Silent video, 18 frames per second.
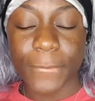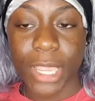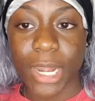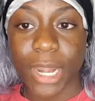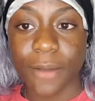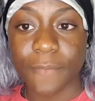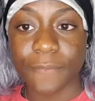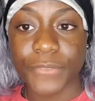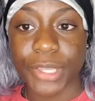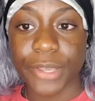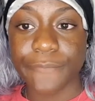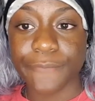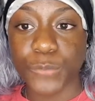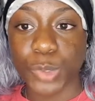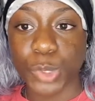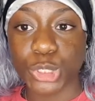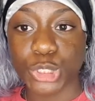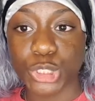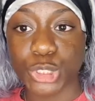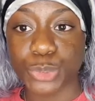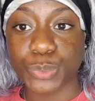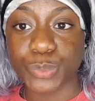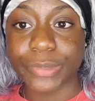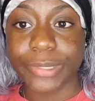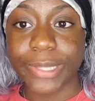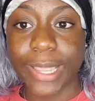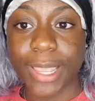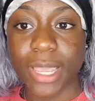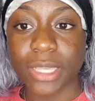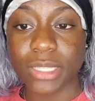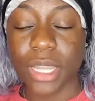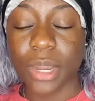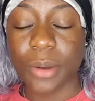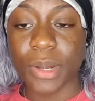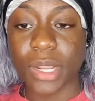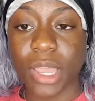an outfit for Tuesday
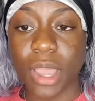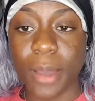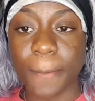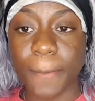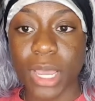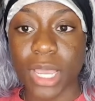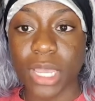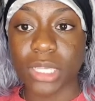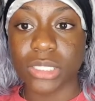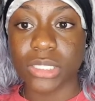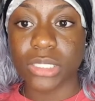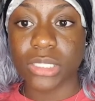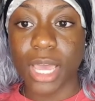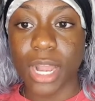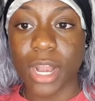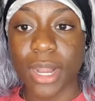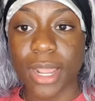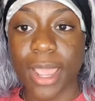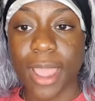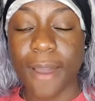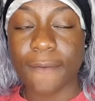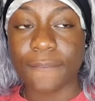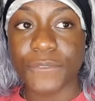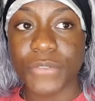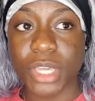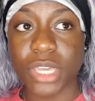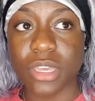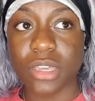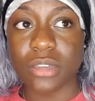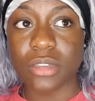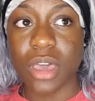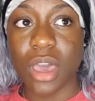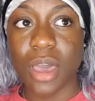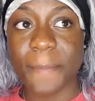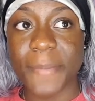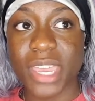because I already got my Saturday outfit
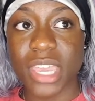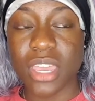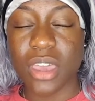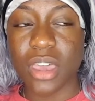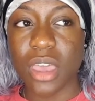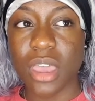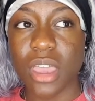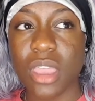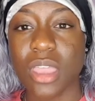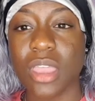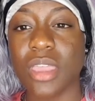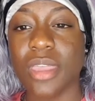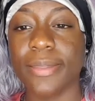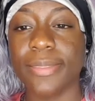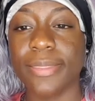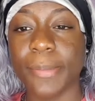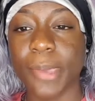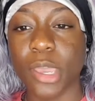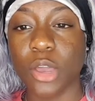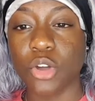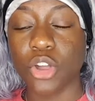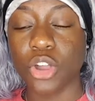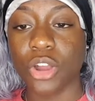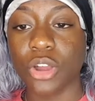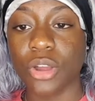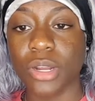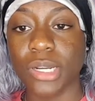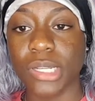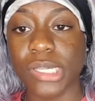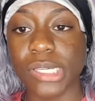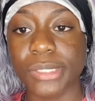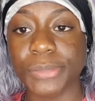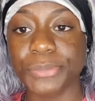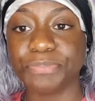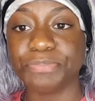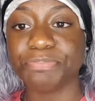coming in the mail
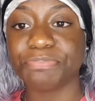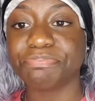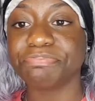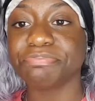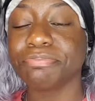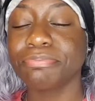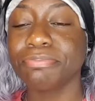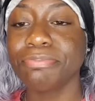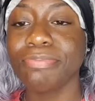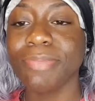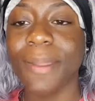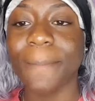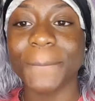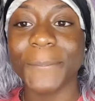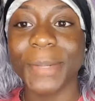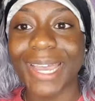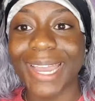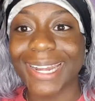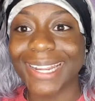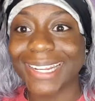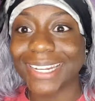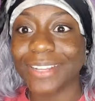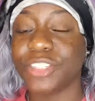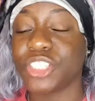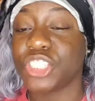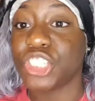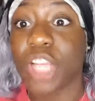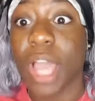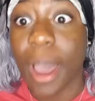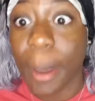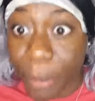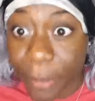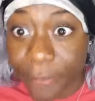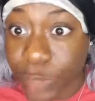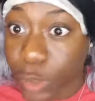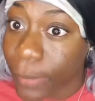currently but i didn't even
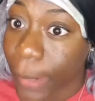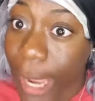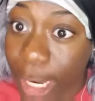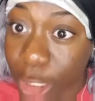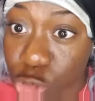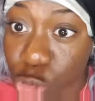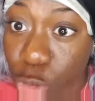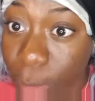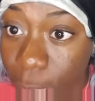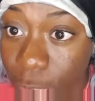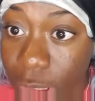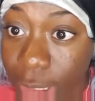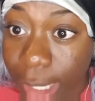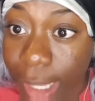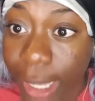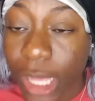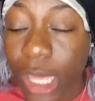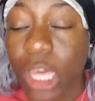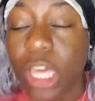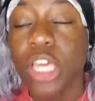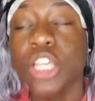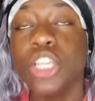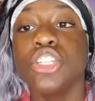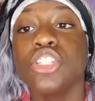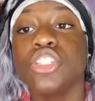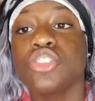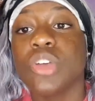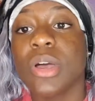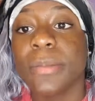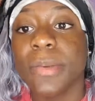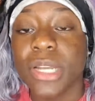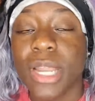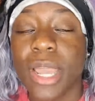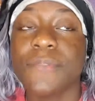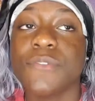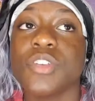shop for my actual birthday so i'm
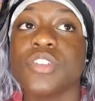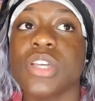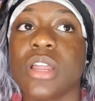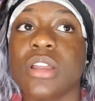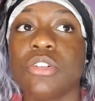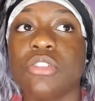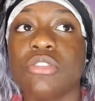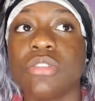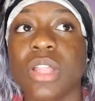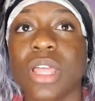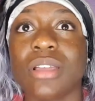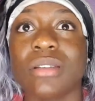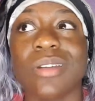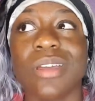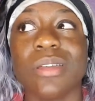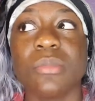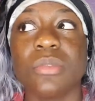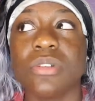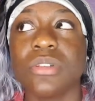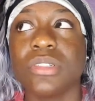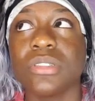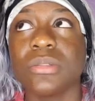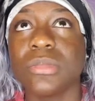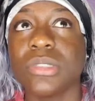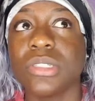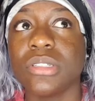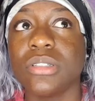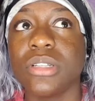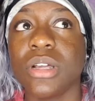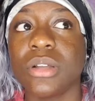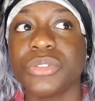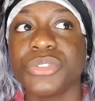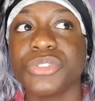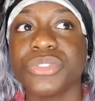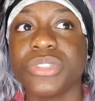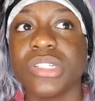gonna have to try to go to like rainbow or something
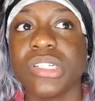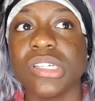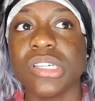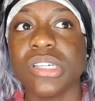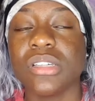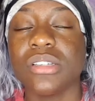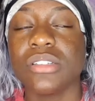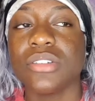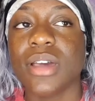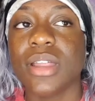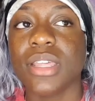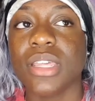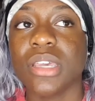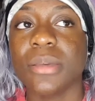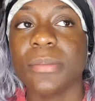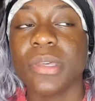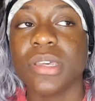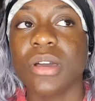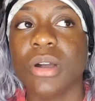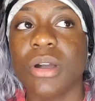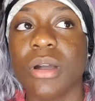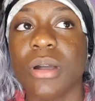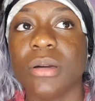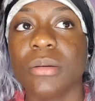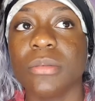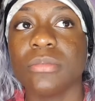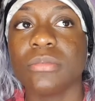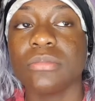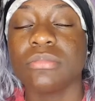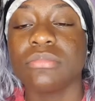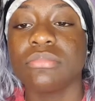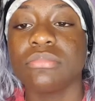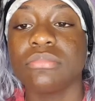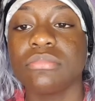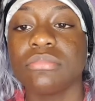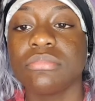down the street and try to get me um
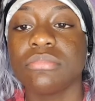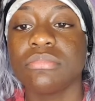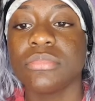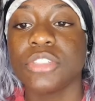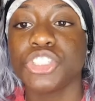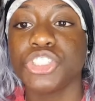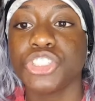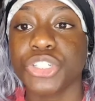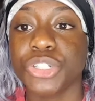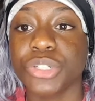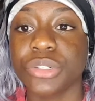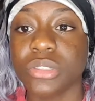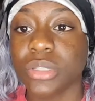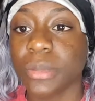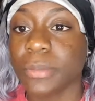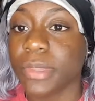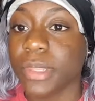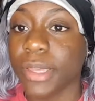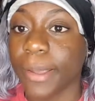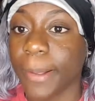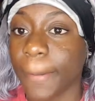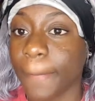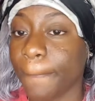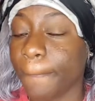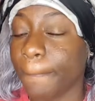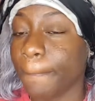a shirt or something